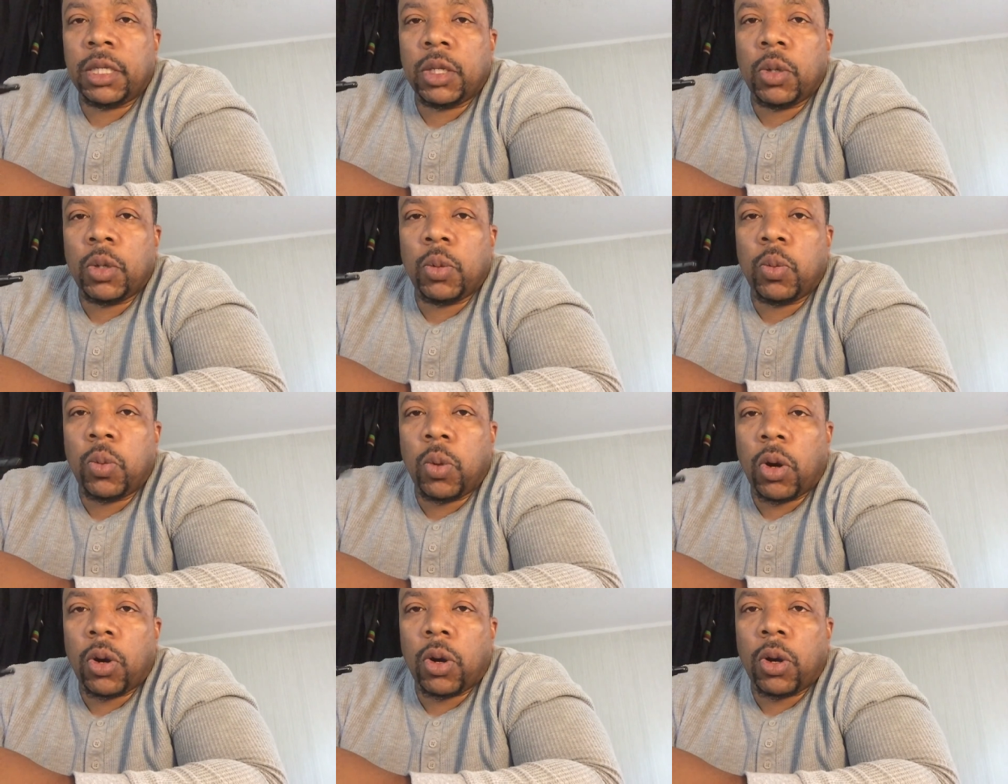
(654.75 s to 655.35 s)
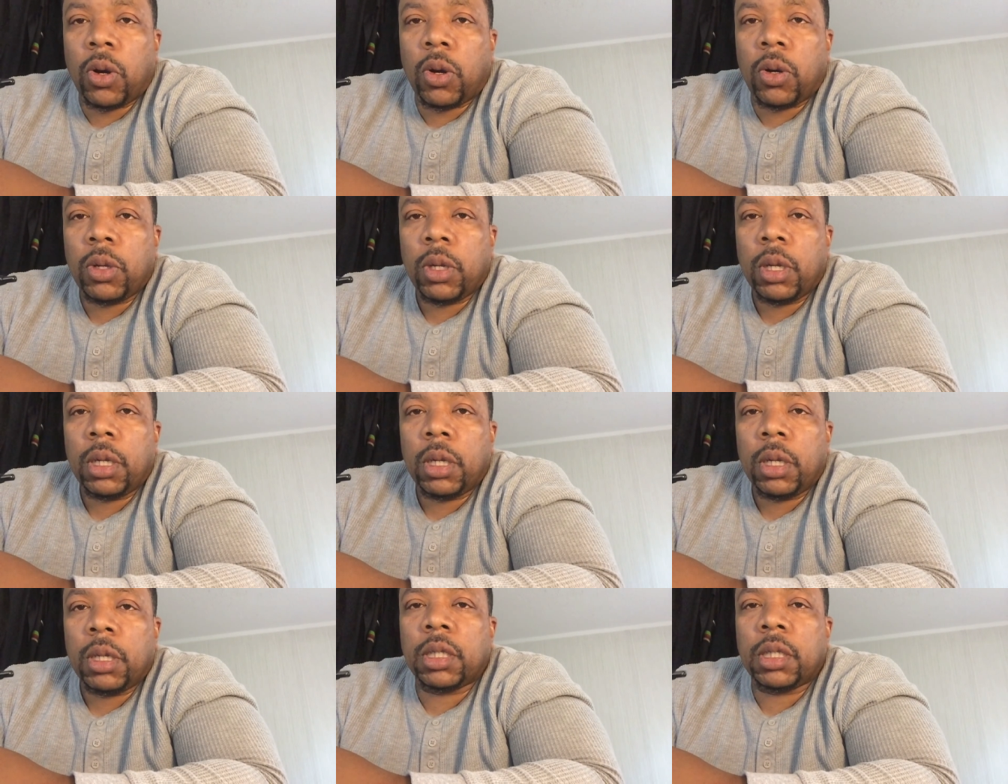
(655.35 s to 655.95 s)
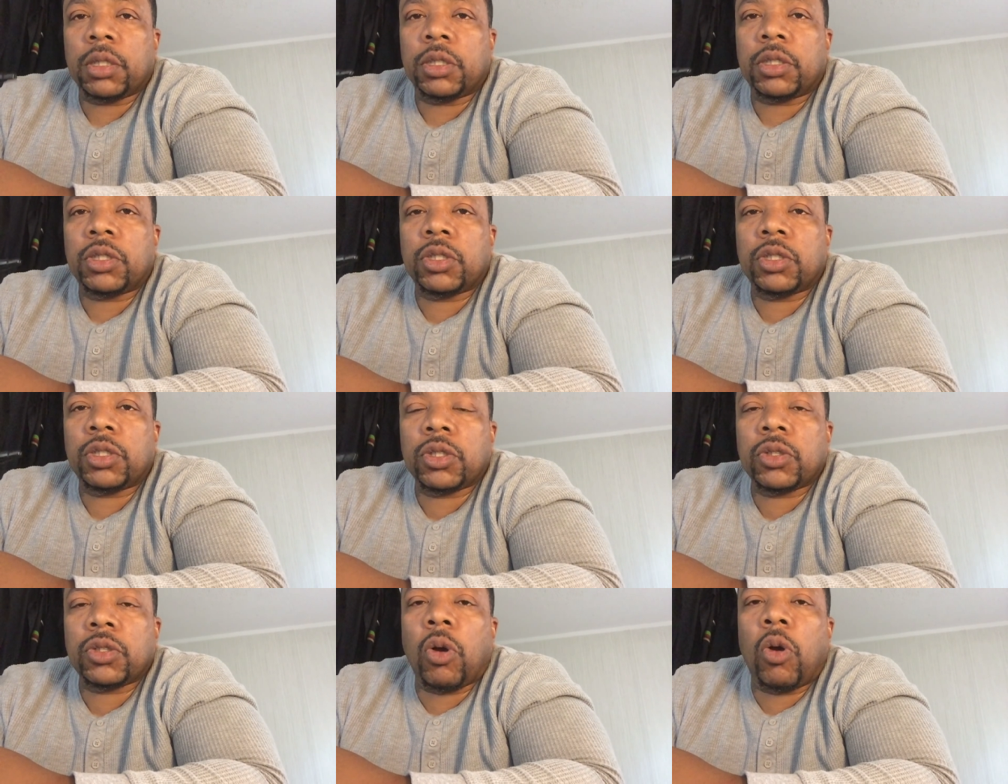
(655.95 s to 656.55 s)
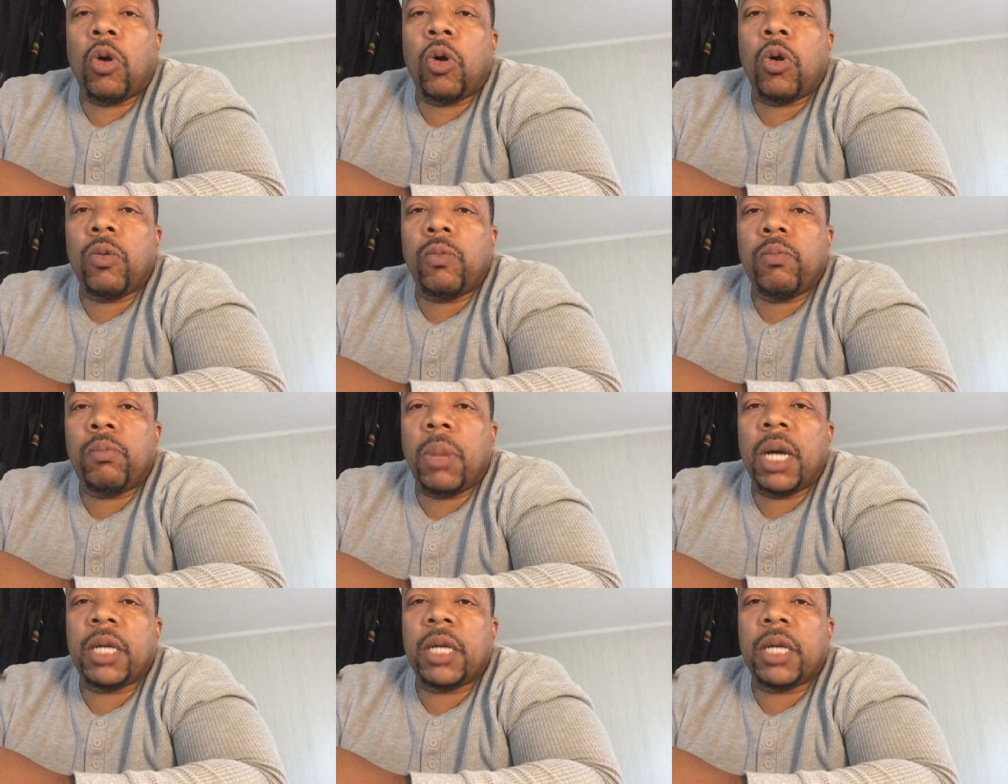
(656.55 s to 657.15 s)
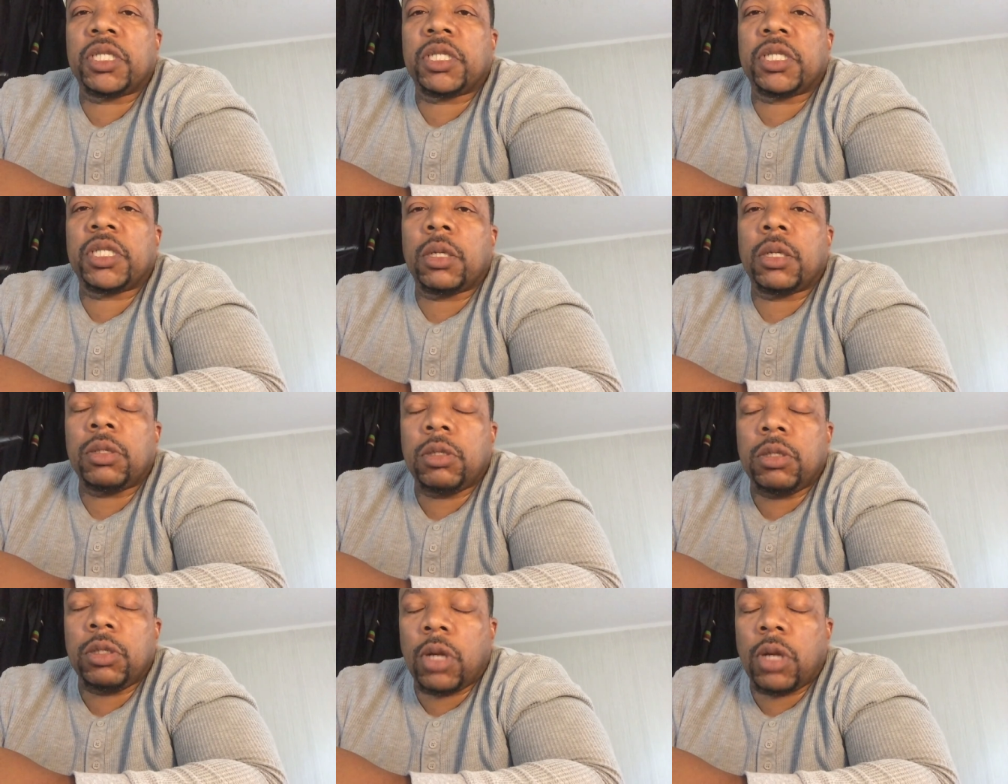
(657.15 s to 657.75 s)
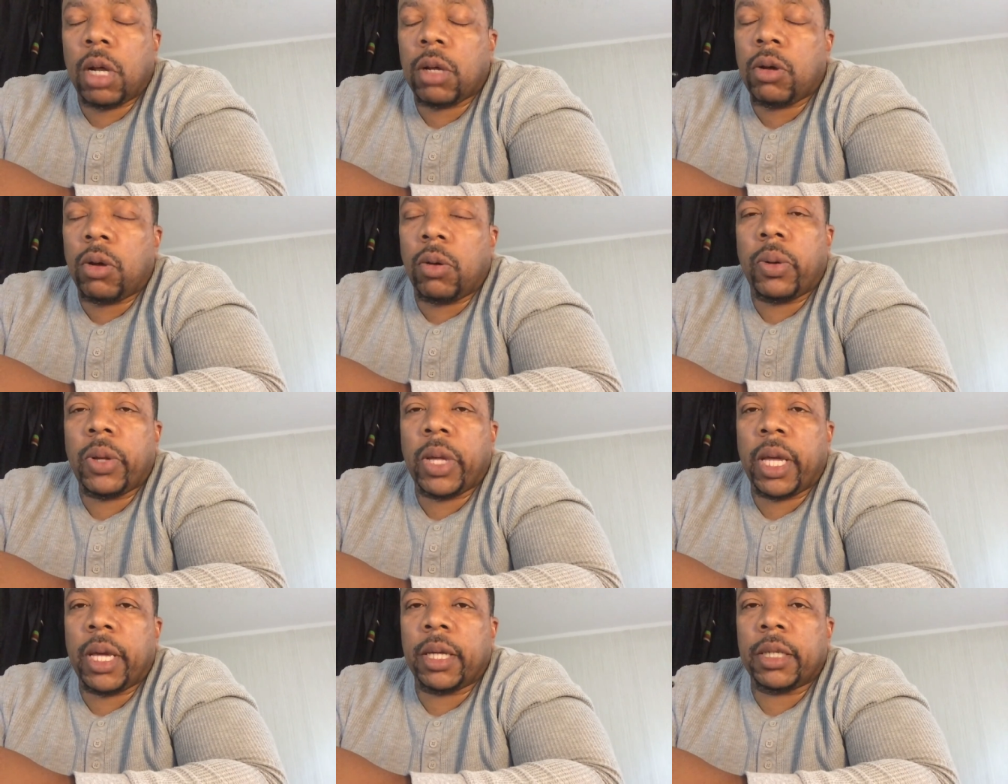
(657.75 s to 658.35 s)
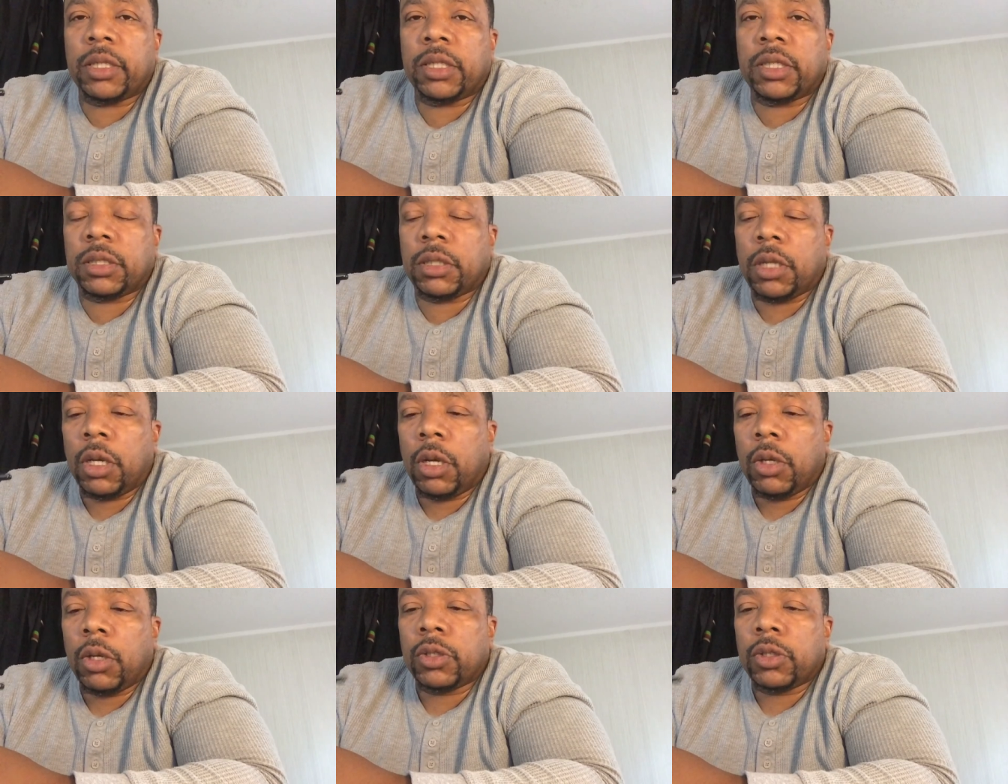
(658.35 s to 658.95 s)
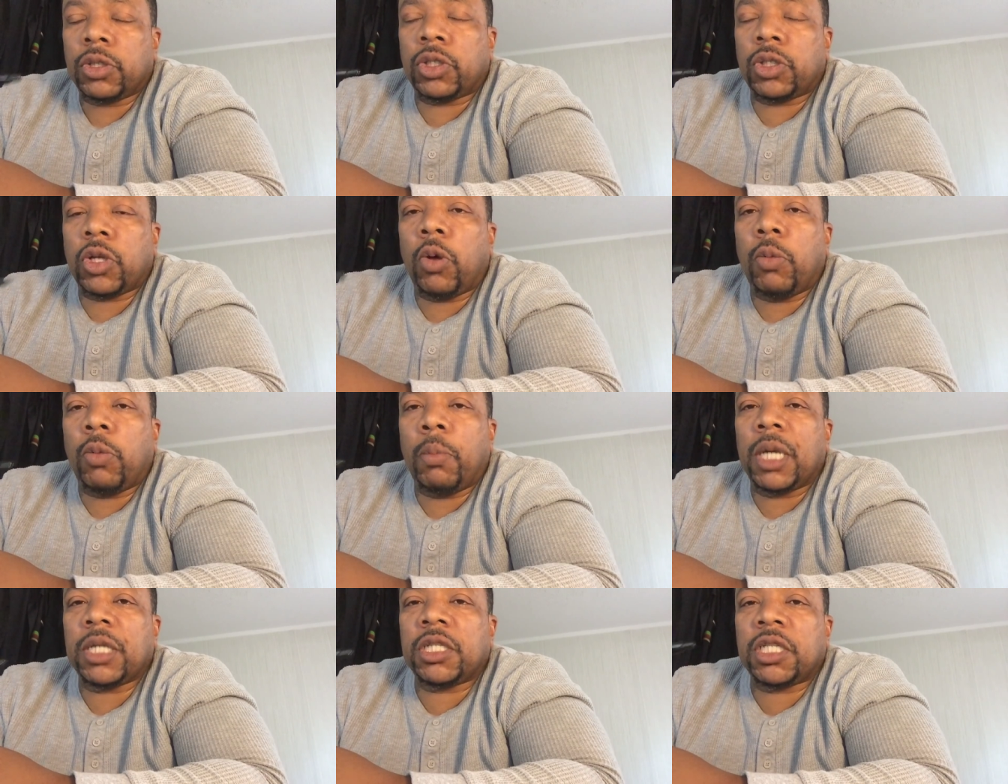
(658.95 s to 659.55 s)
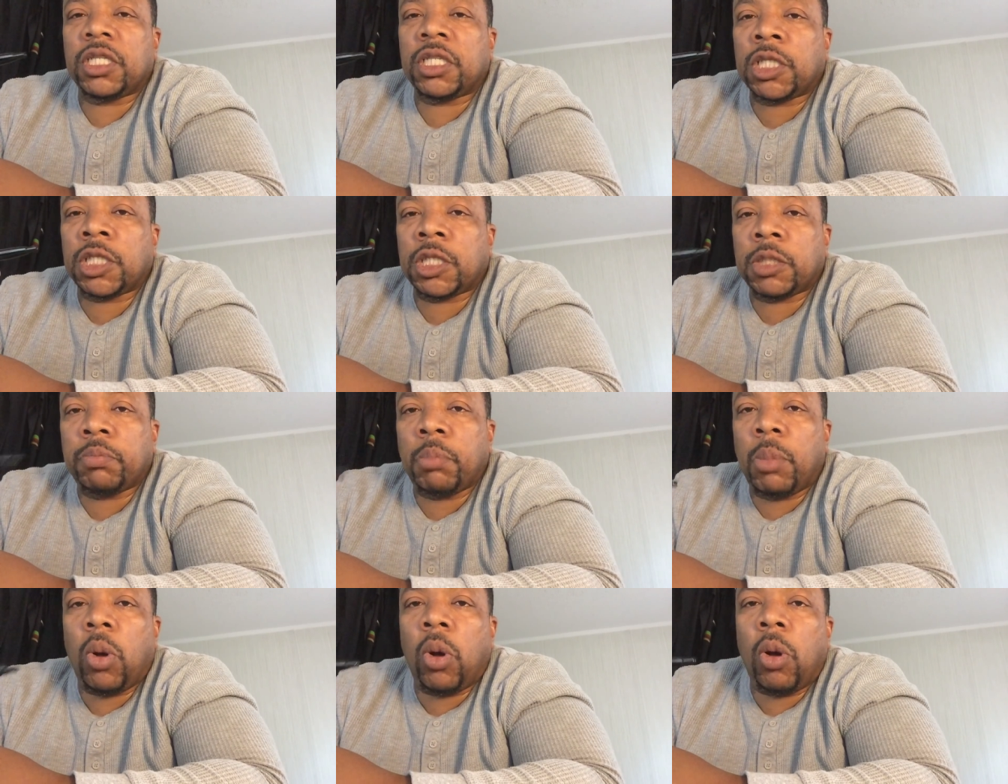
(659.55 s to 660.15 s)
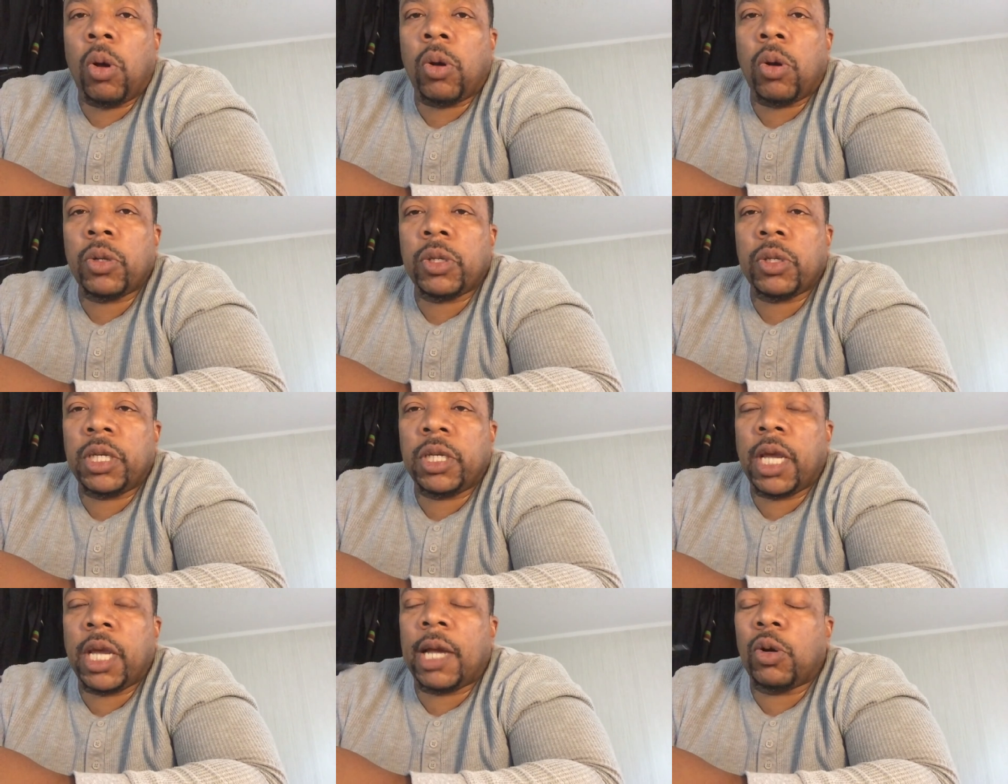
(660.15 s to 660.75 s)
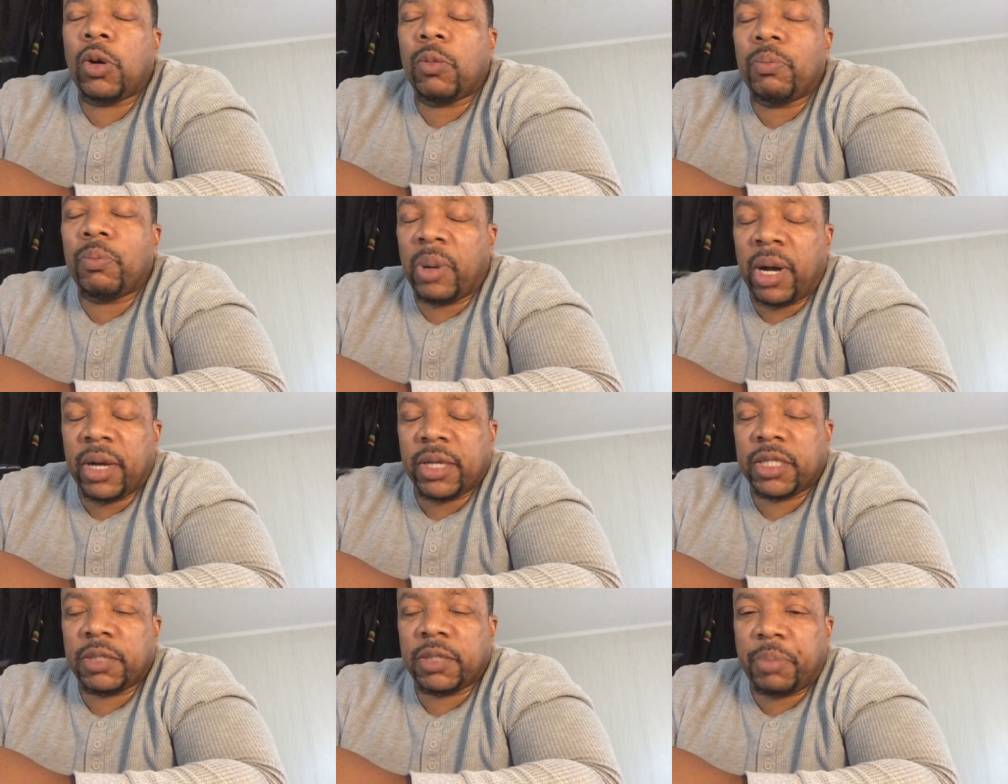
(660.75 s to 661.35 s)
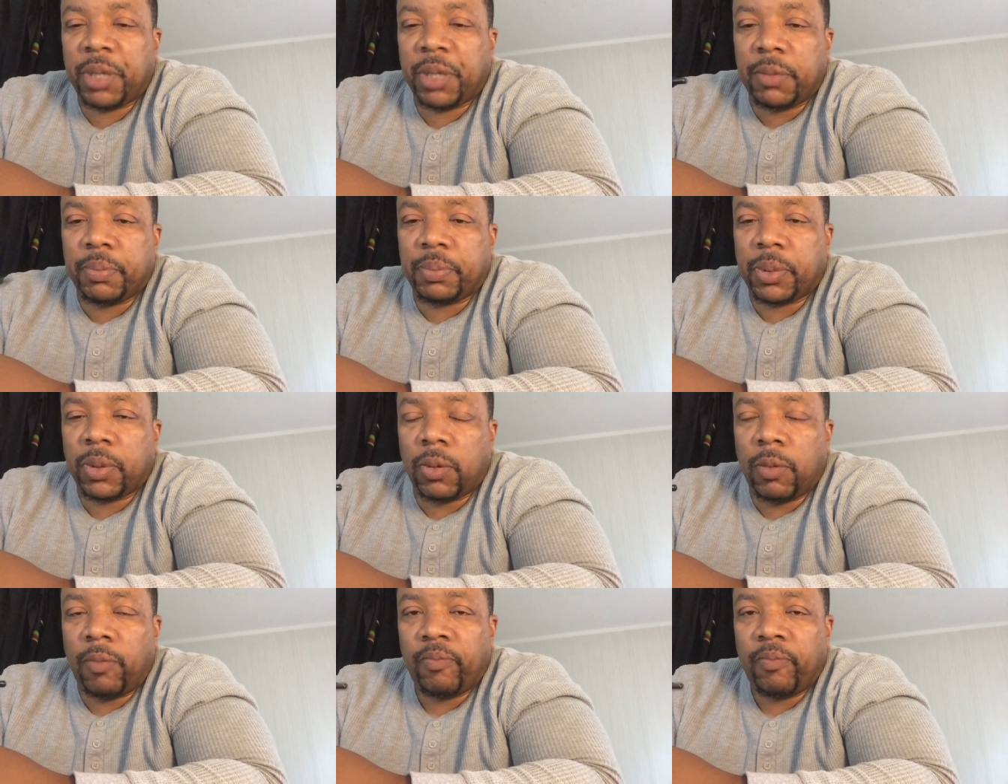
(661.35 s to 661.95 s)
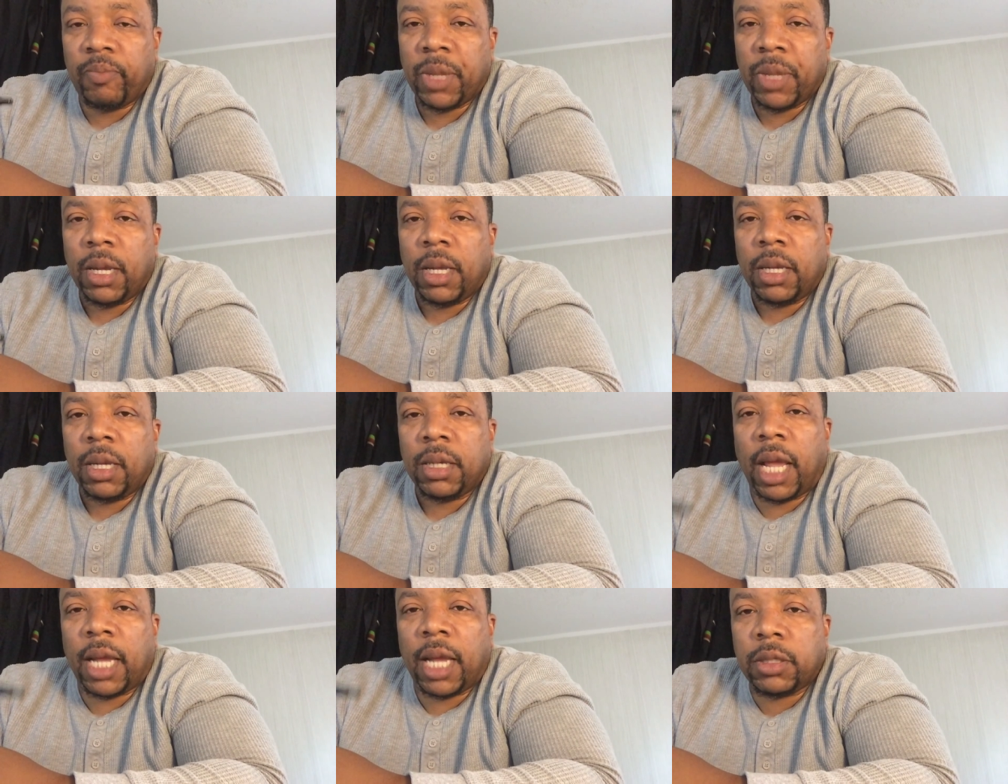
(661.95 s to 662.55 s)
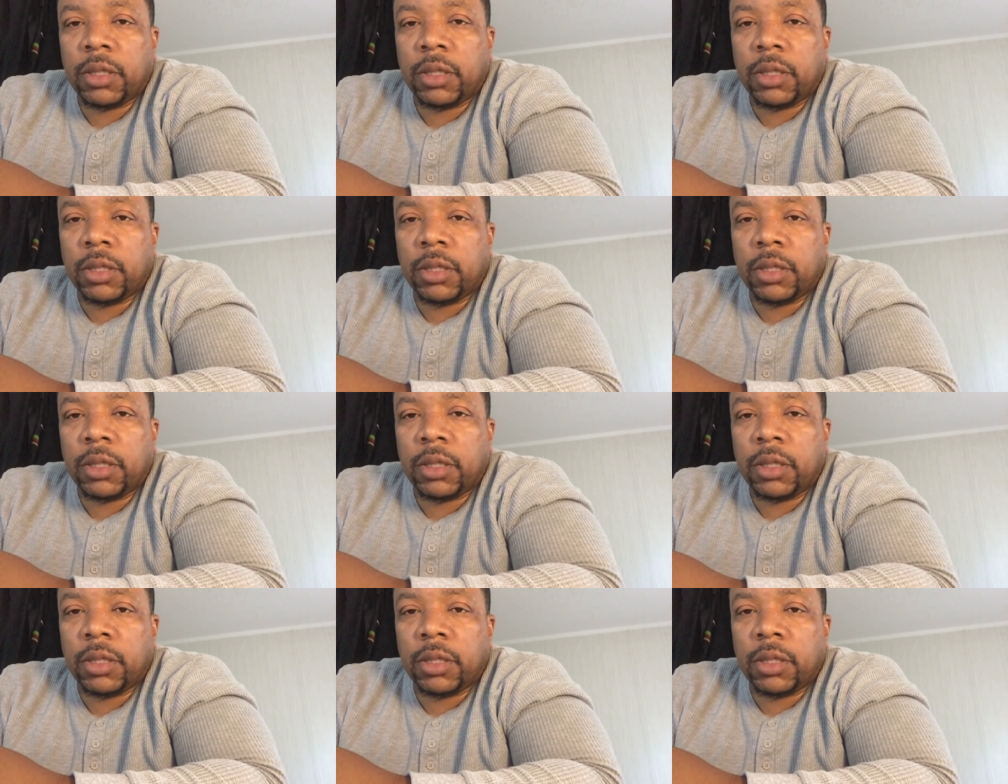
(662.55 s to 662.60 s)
There's so much knuckleheads, so much small yellow bus people that don't get it.